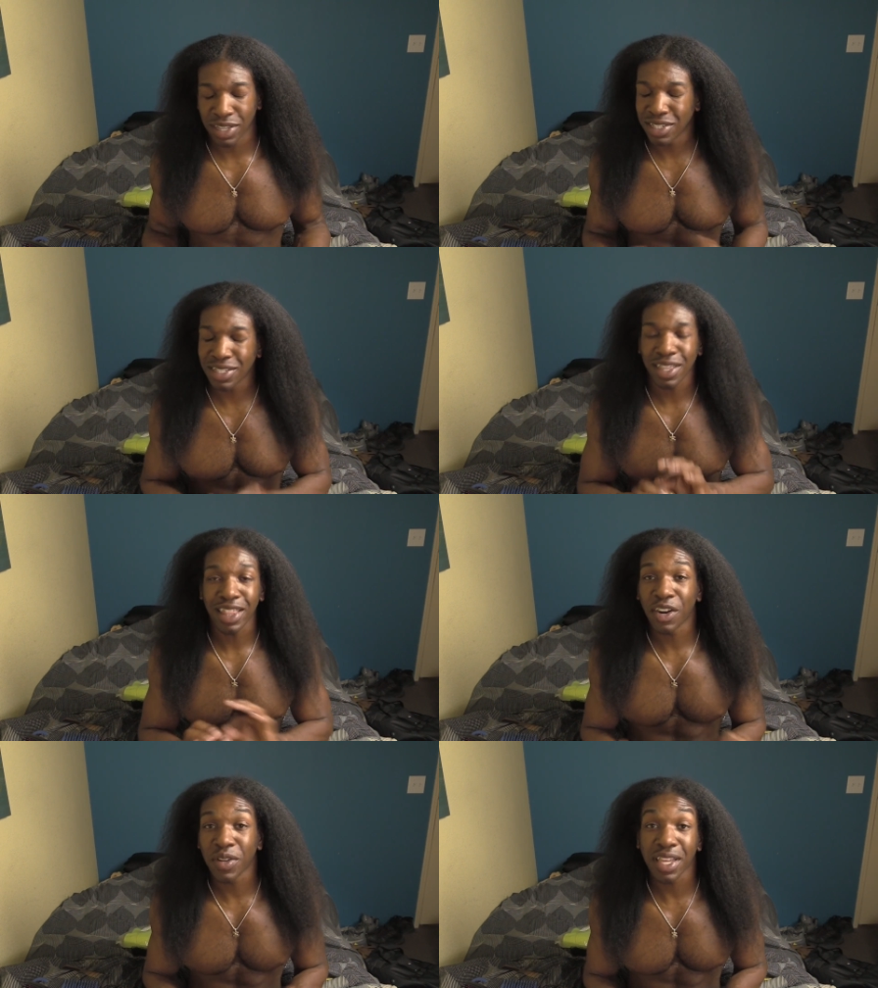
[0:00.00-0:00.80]
This is
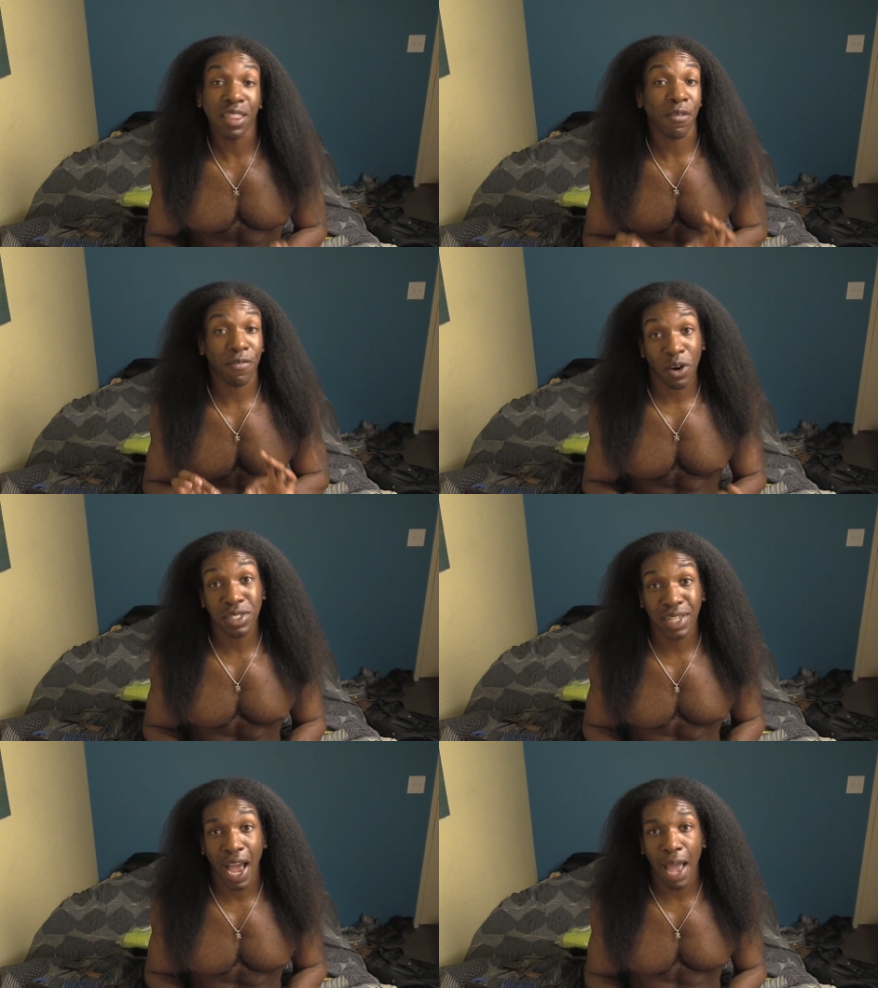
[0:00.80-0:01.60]
literally the
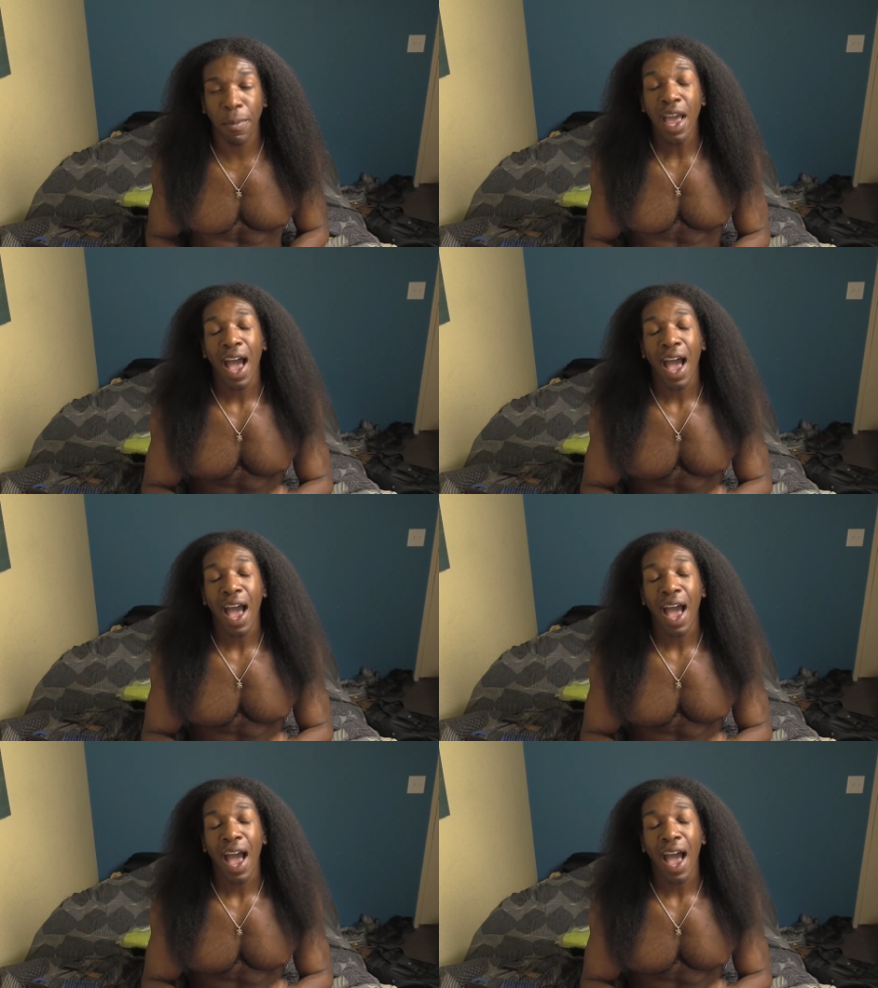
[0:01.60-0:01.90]
first time